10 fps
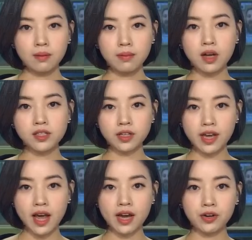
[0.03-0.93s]
Monster
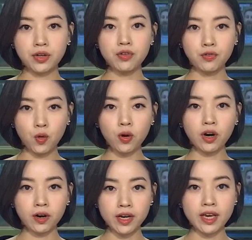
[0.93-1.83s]
Category 4
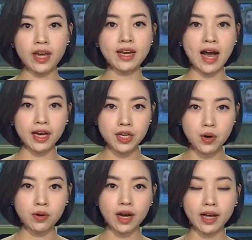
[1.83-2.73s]
Hurricane
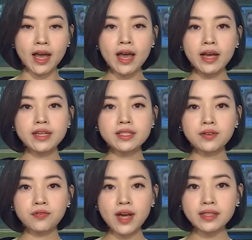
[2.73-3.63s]
Iota is
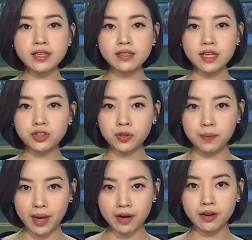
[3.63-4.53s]
affecting Central
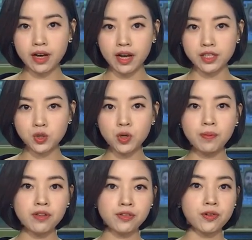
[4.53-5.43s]
America, sweeping
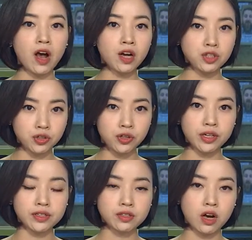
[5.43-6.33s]
through
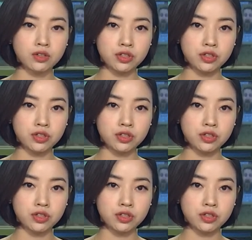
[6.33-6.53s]
Honduras on